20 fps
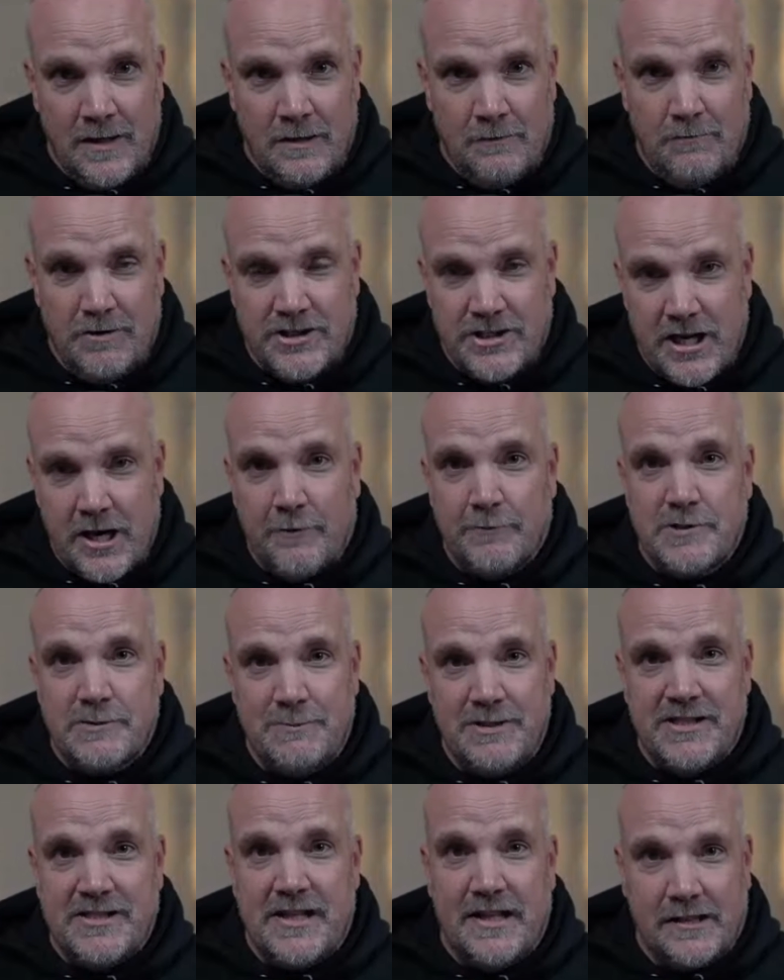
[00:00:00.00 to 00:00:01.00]
which helps
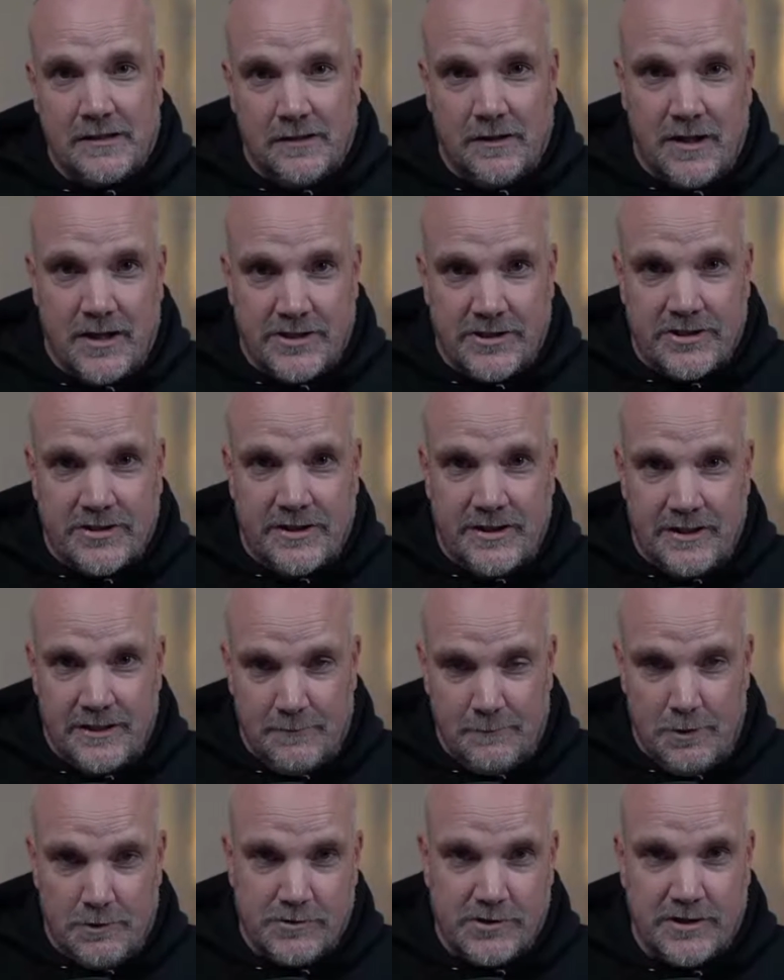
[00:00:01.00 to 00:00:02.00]
me psychologically and
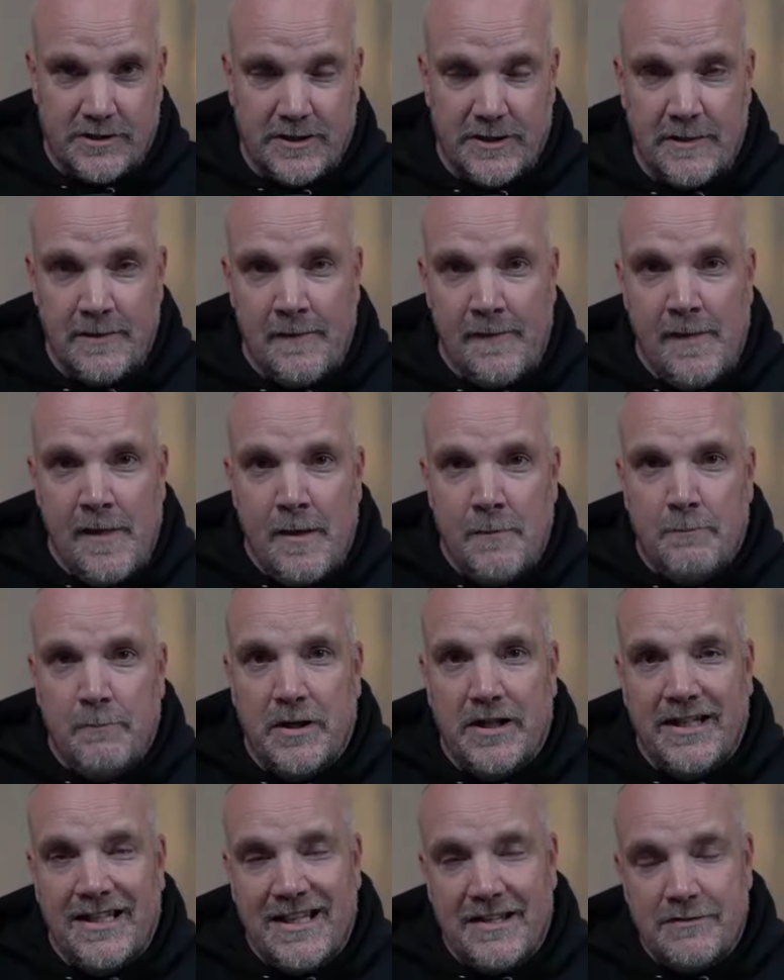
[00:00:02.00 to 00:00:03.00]
emotionally,
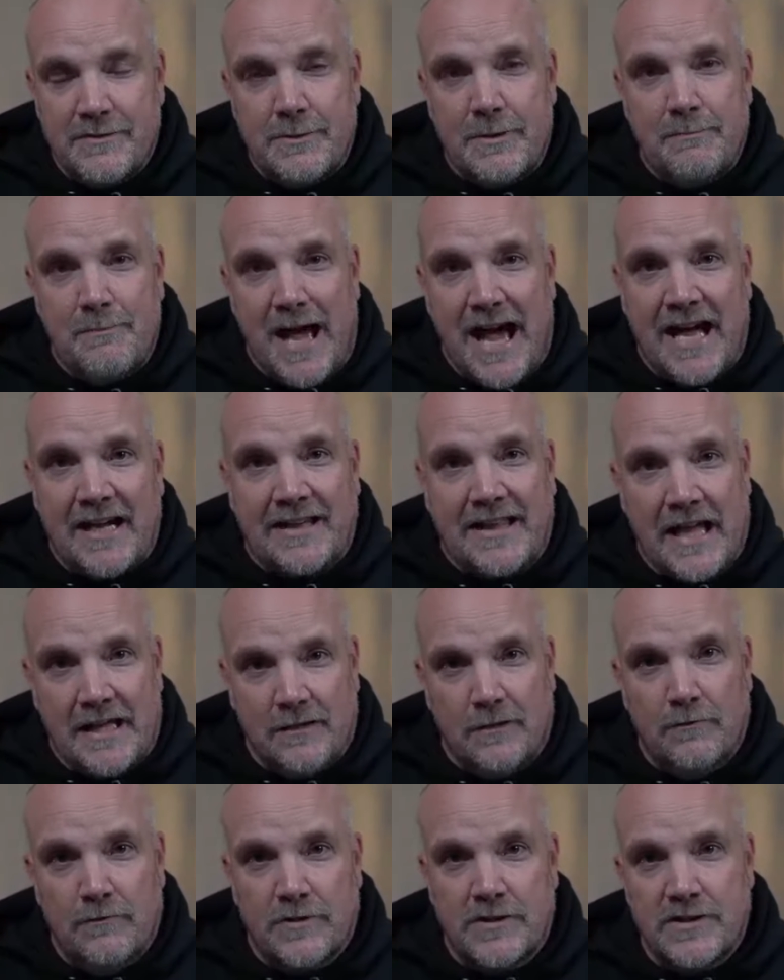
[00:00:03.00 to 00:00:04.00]
but it gives me back that
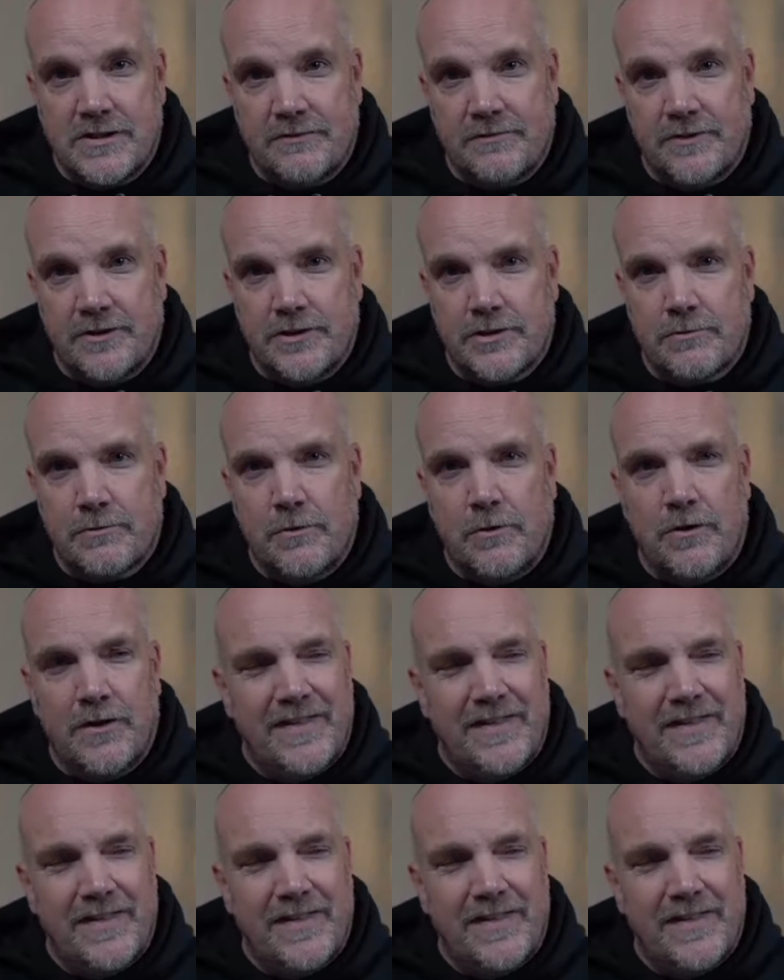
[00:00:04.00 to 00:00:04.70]
locus of control.